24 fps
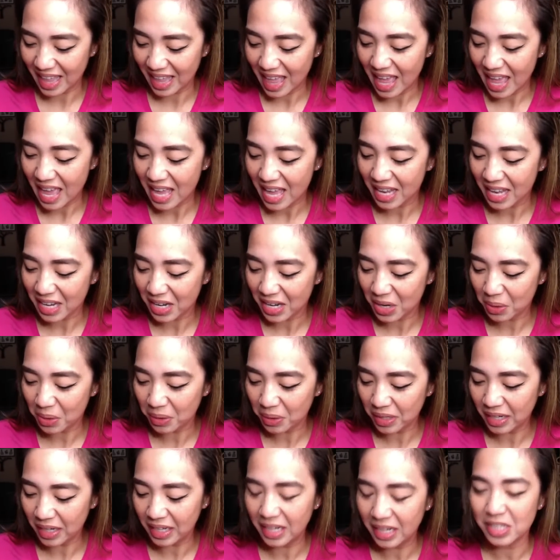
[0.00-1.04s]
Hello,
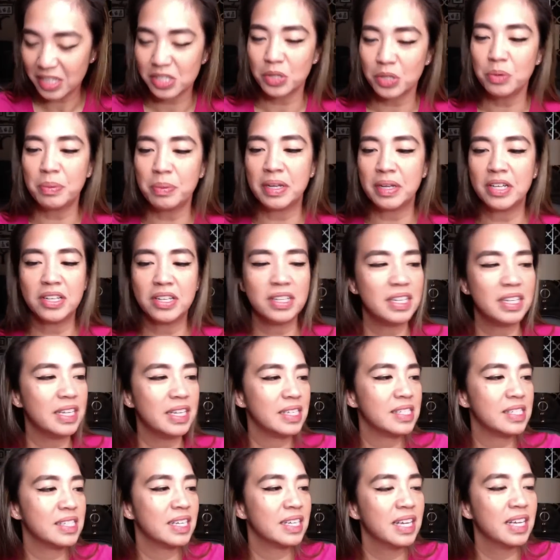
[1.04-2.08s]
ladies. Oh, my
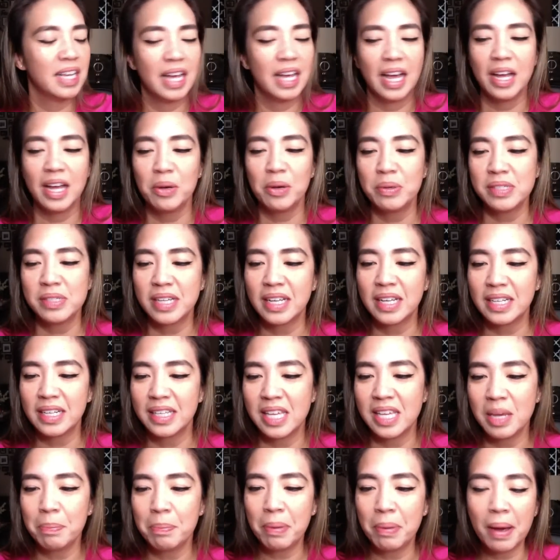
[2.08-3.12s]
goodness. I always got to
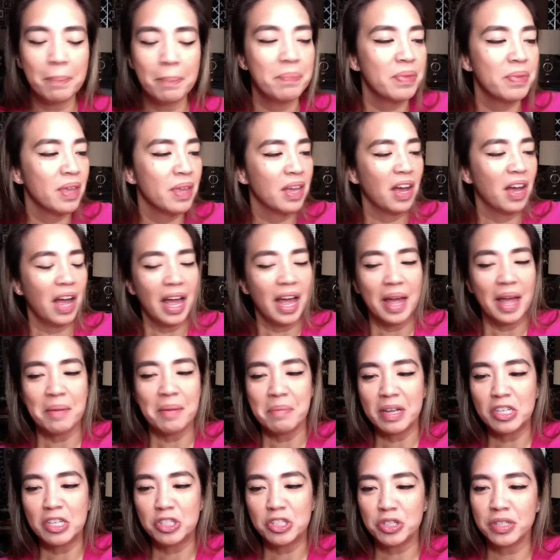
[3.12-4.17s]
keep up and
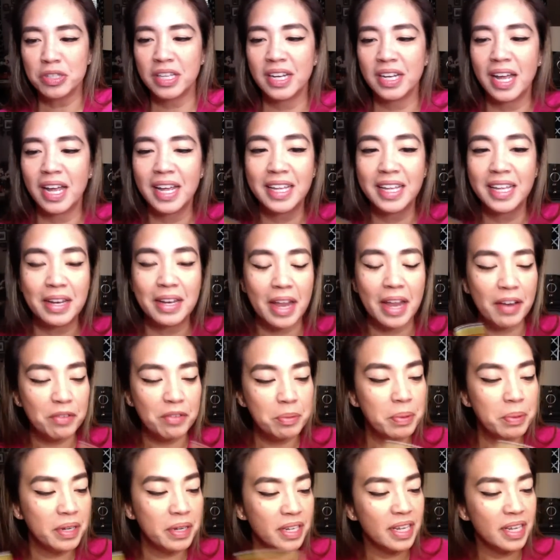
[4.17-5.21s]
make sure that I get
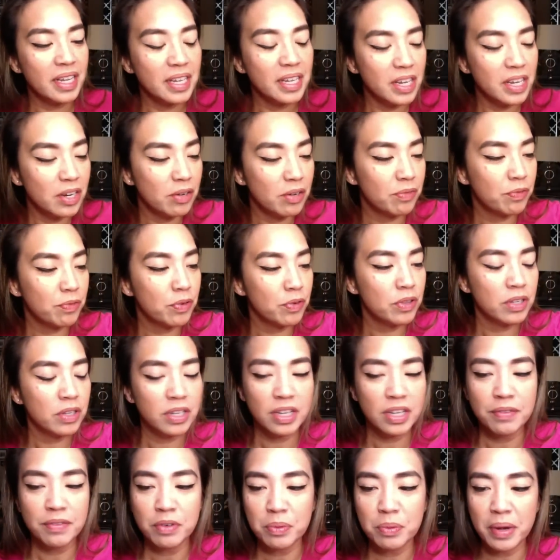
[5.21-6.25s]
everybody in here for the
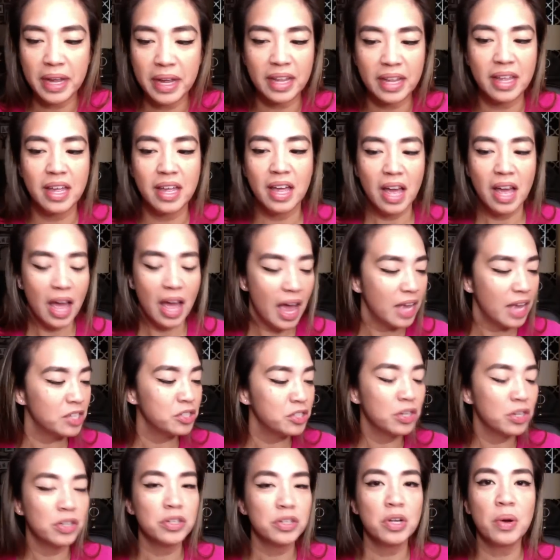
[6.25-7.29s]
giveaway. As
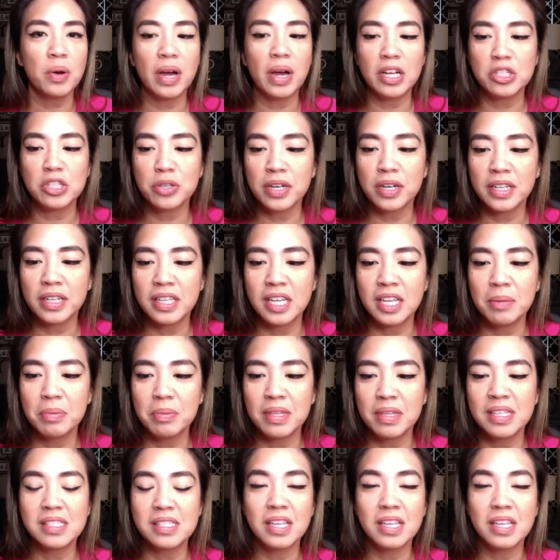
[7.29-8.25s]
y'all know, I try to keep this